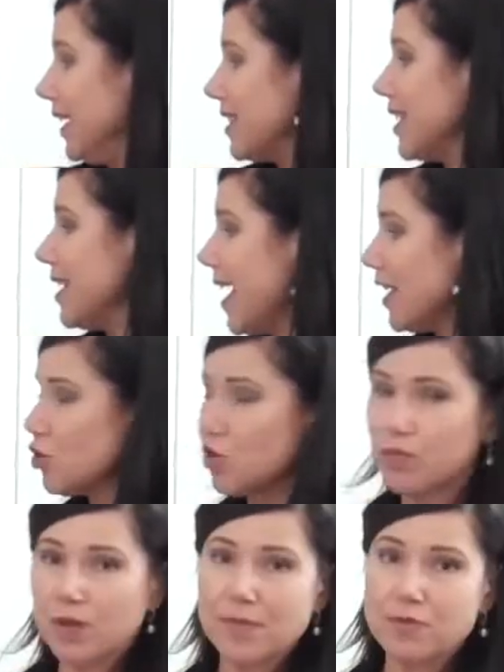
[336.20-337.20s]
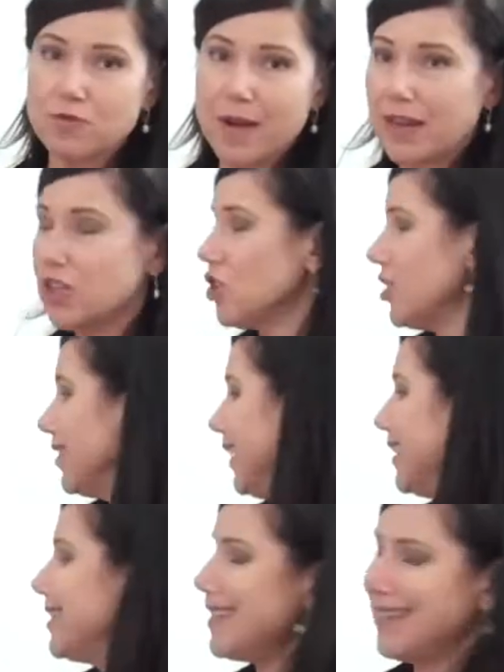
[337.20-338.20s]
It's a natural preparation,
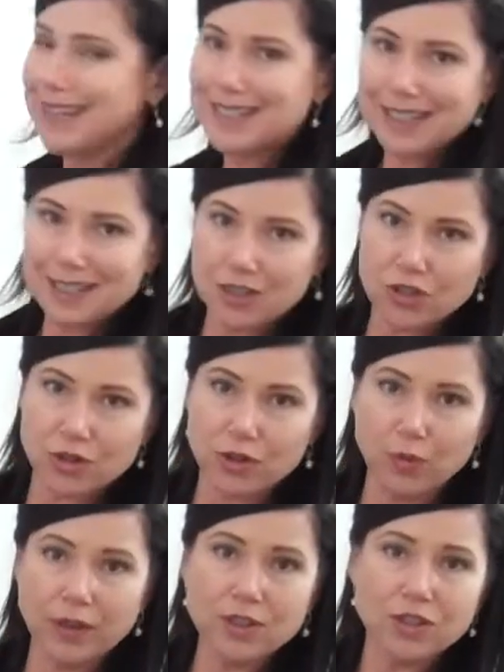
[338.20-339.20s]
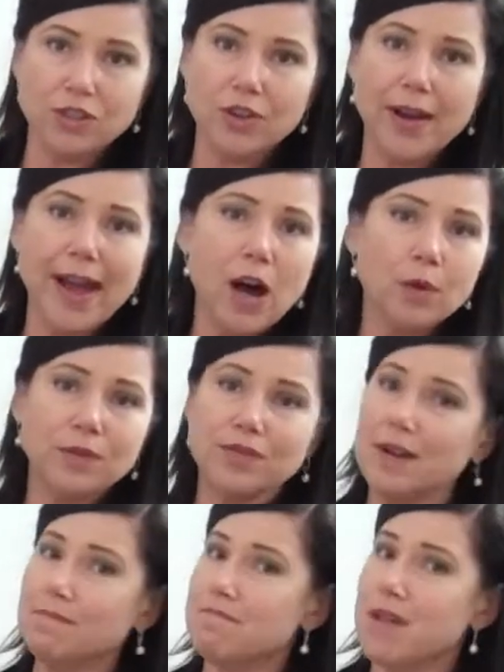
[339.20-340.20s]
it's easy to do once you know how, we've
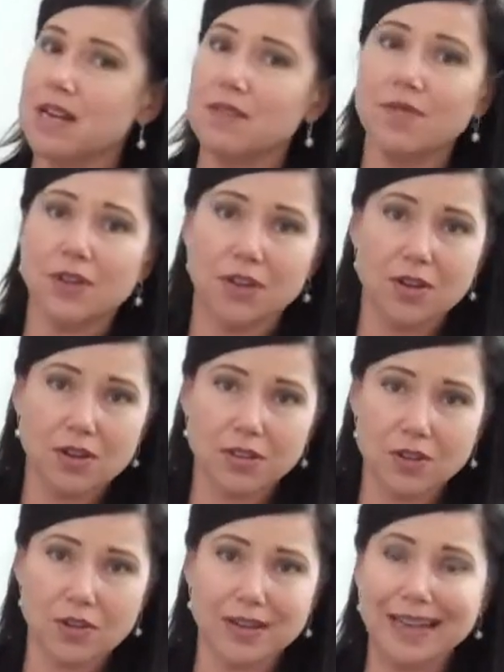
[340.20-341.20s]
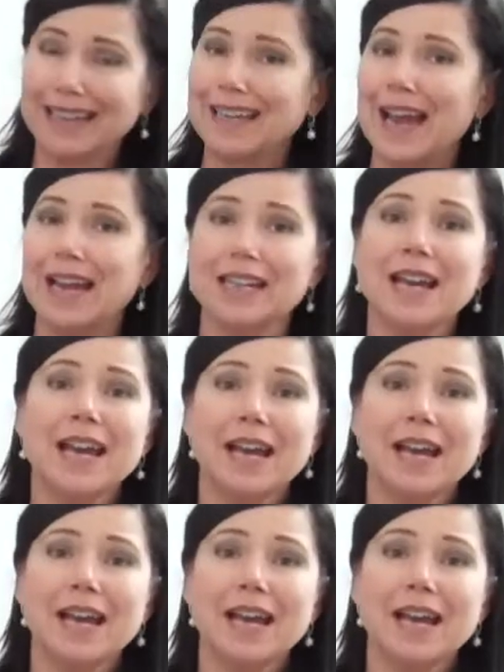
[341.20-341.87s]
done many videos on it, again,